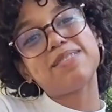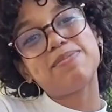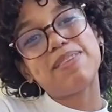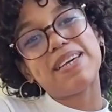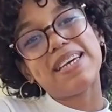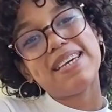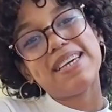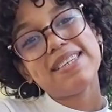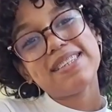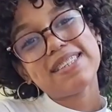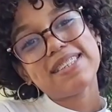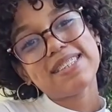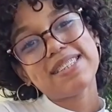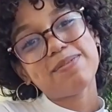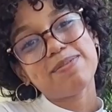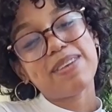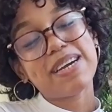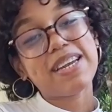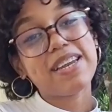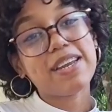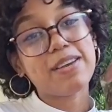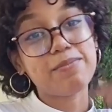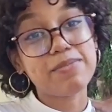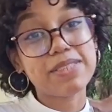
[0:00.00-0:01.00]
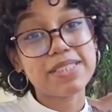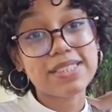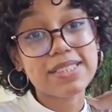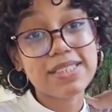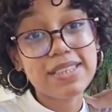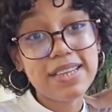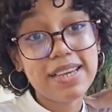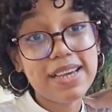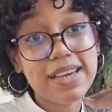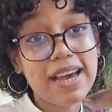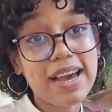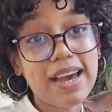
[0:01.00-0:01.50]
Mates, my name
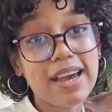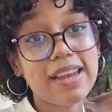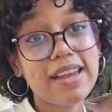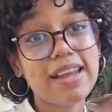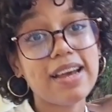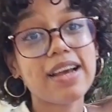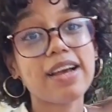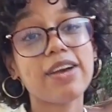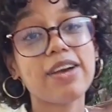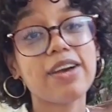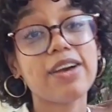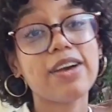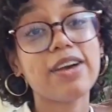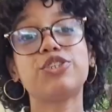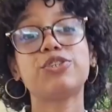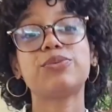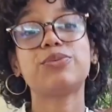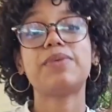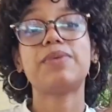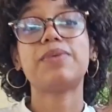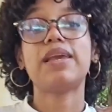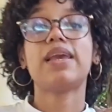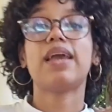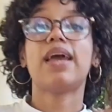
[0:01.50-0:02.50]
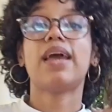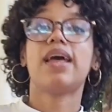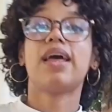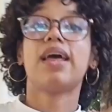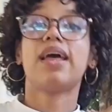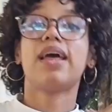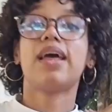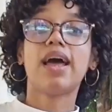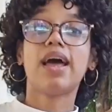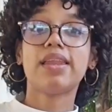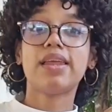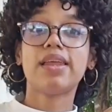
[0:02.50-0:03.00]
is Leah and I'm going to make
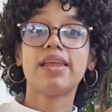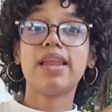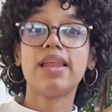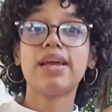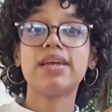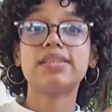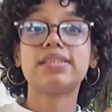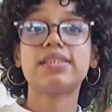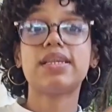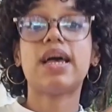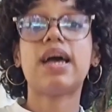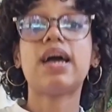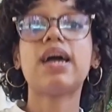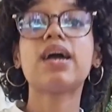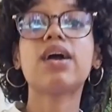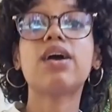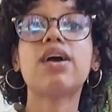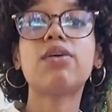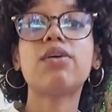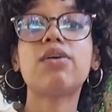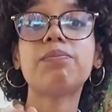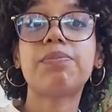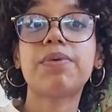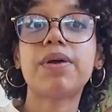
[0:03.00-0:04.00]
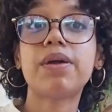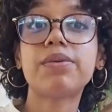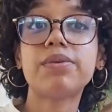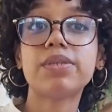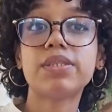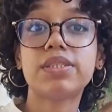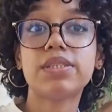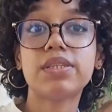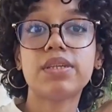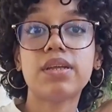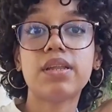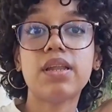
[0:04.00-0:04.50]
an analysis and
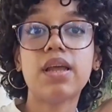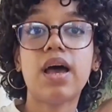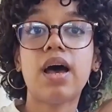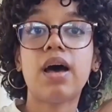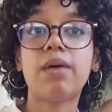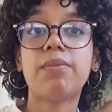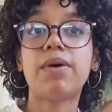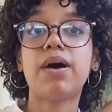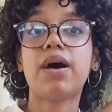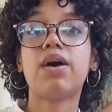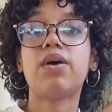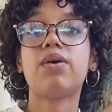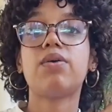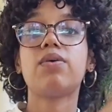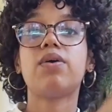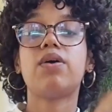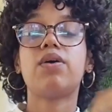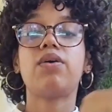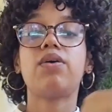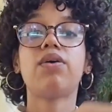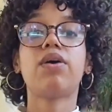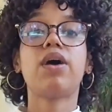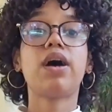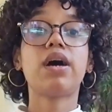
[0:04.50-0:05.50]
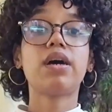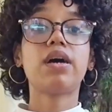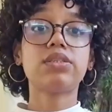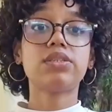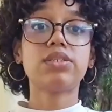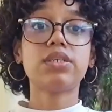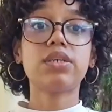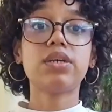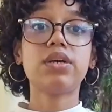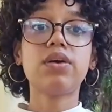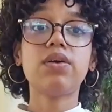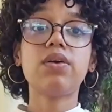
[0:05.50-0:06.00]
comparison about our
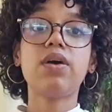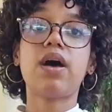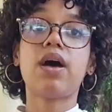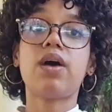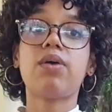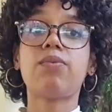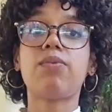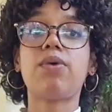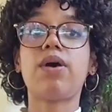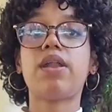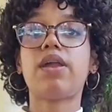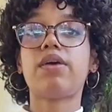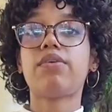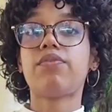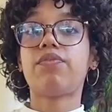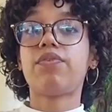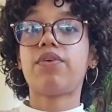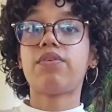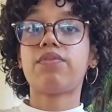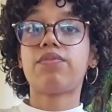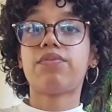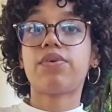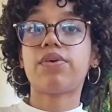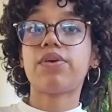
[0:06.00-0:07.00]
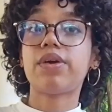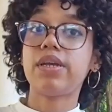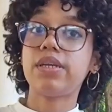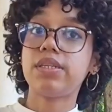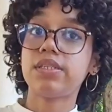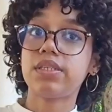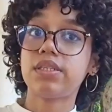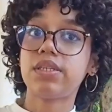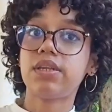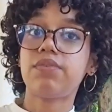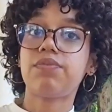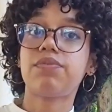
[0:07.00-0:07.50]
article and what I found from
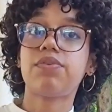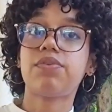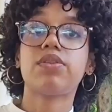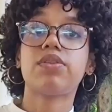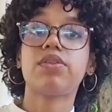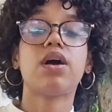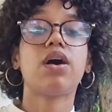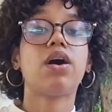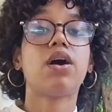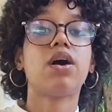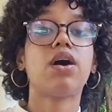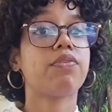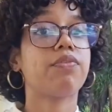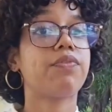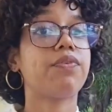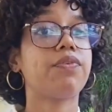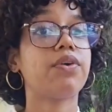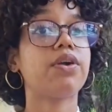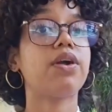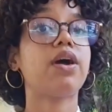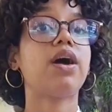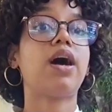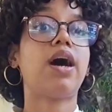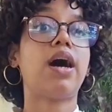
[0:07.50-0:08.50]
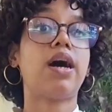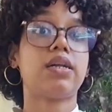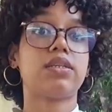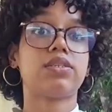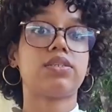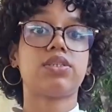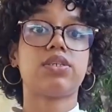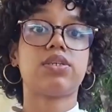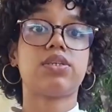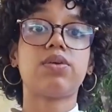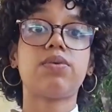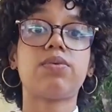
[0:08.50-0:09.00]
internet from the Oxford
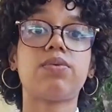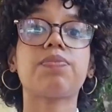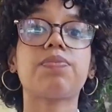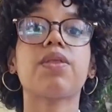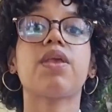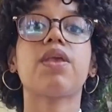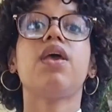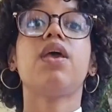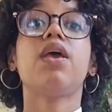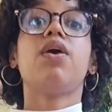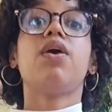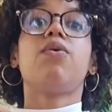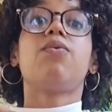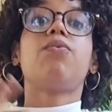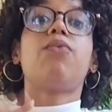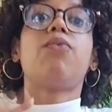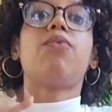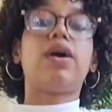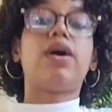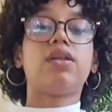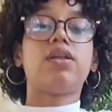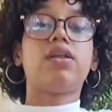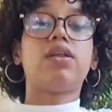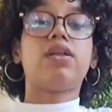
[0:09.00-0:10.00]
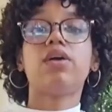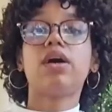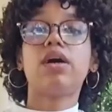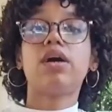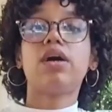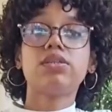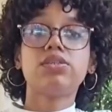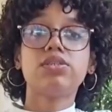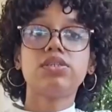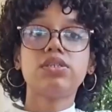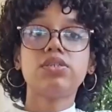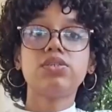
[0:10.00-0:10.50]
article. One, our
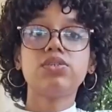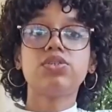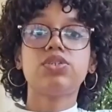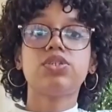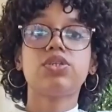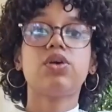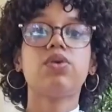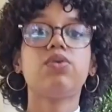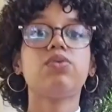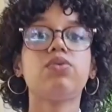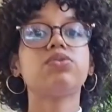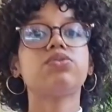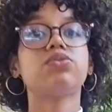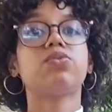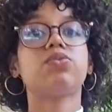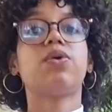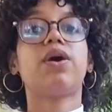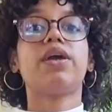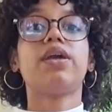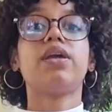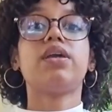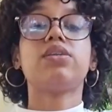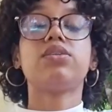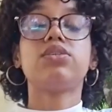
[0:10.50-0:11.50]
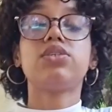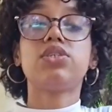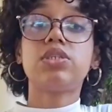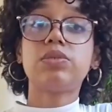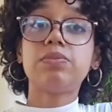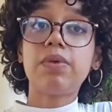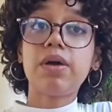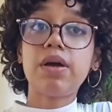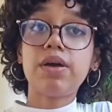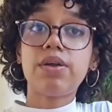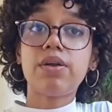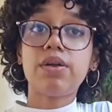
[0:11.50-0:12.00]
article shows why
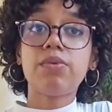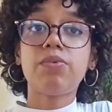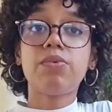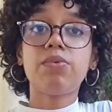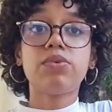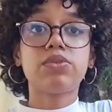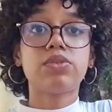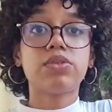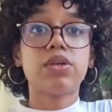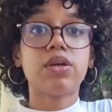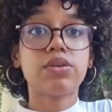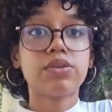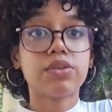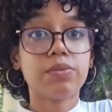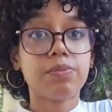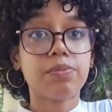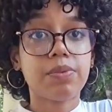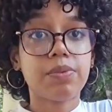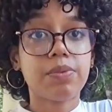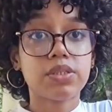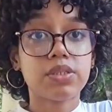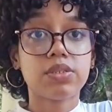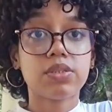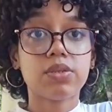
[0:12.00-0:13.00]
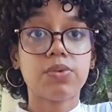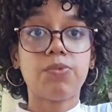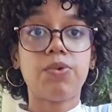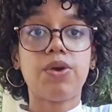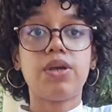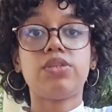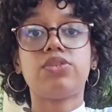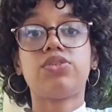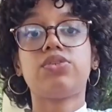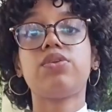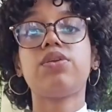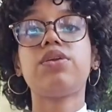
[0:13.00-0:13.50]
English matter, what are the best
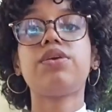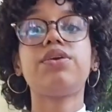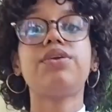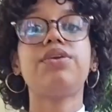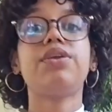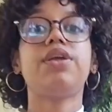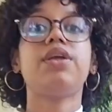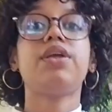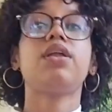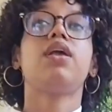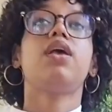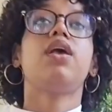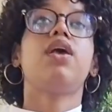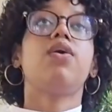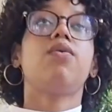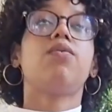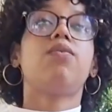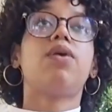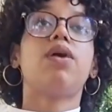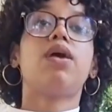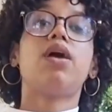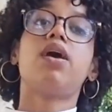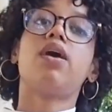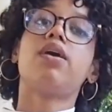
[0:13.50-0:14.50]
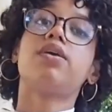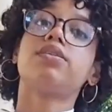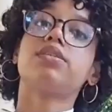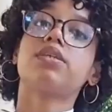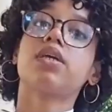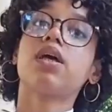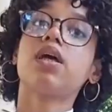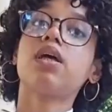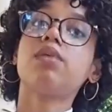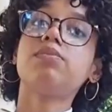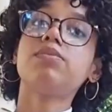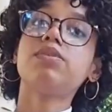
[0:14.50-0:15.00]
way to learning, what are
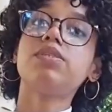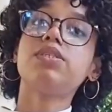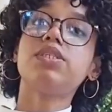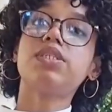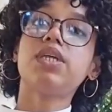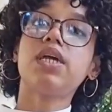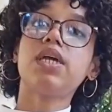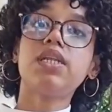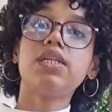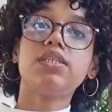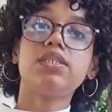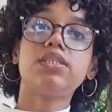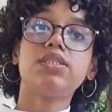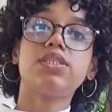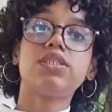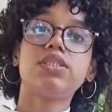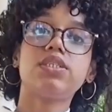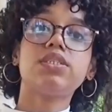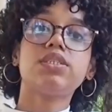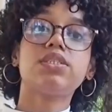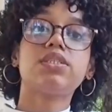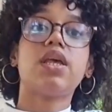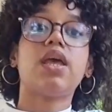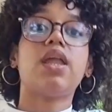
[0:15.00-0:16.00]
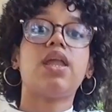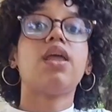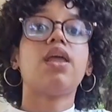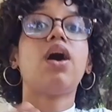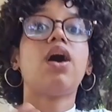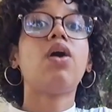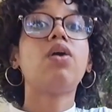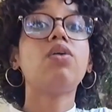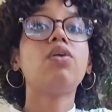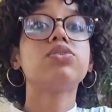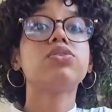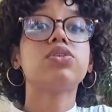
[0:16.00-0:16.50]
the common challenges, and
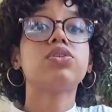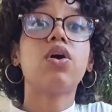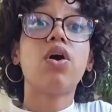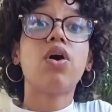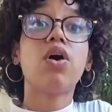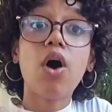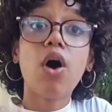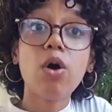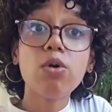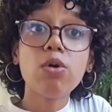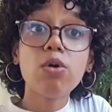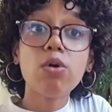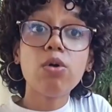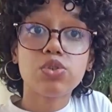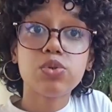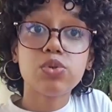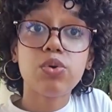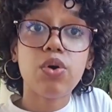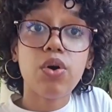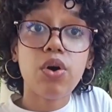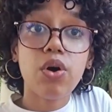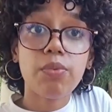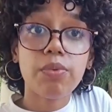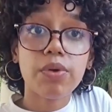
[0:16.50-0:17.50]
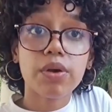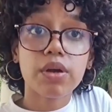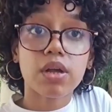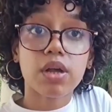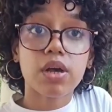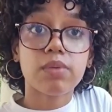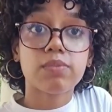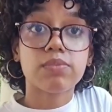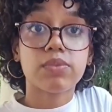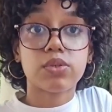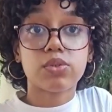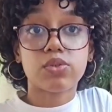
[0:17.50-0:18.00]
also how to
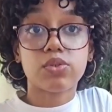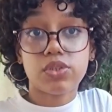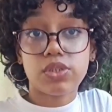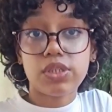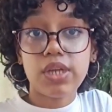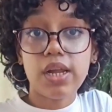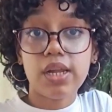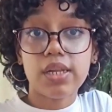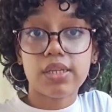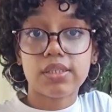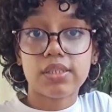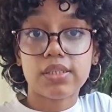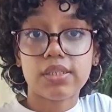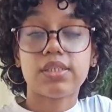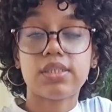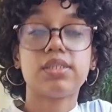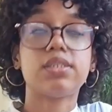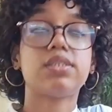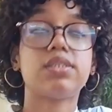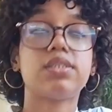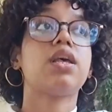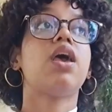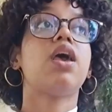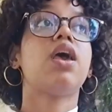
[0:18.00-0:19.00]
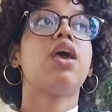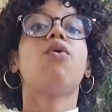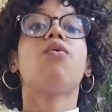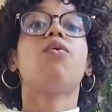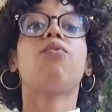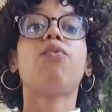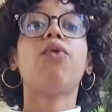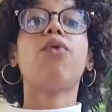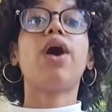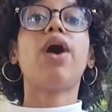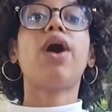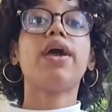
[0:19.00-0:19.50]
overcome those challenges.
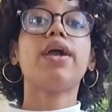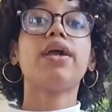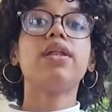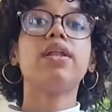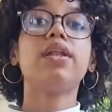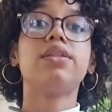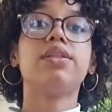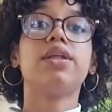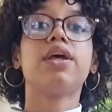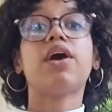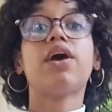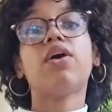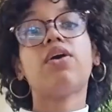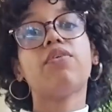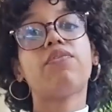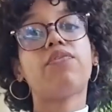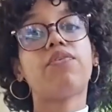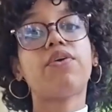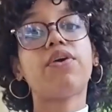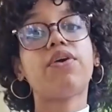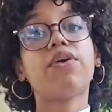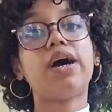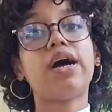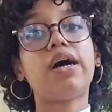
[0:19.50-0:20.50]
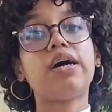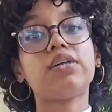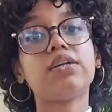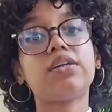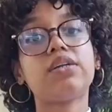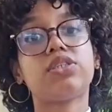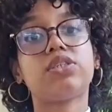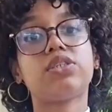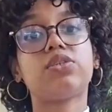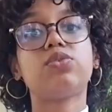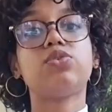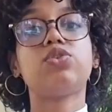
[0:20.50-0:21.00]
While the Oxford
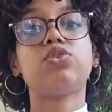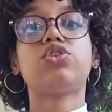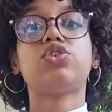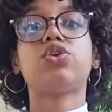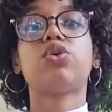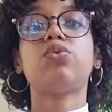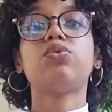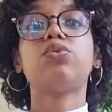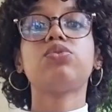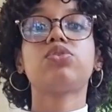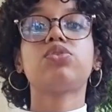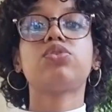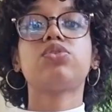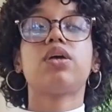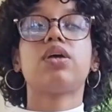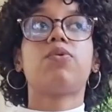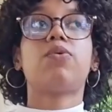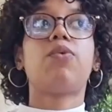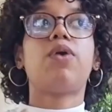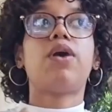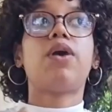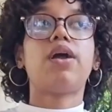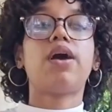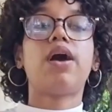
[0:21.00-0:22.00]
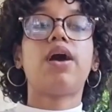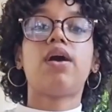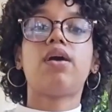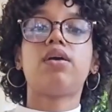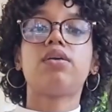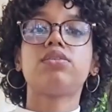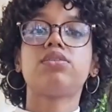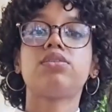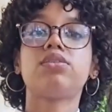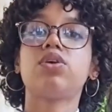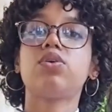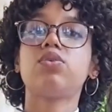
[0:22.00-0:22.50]
article shows what
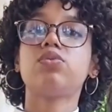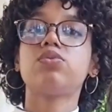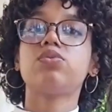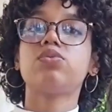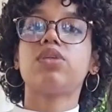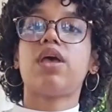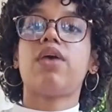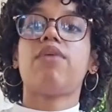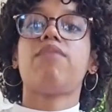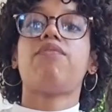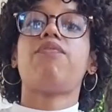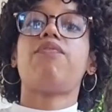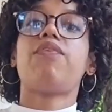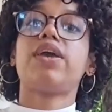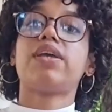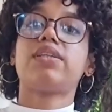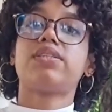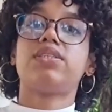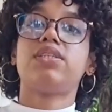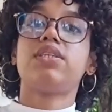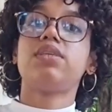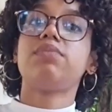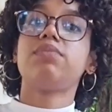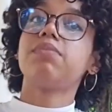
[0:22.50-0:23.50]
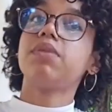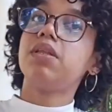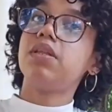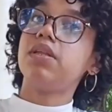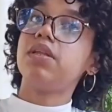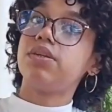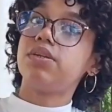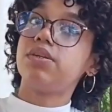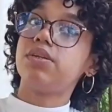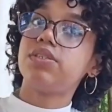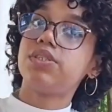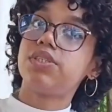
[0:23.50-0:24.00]
are those effective
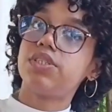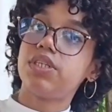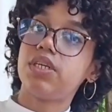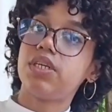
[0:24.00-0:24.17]
learning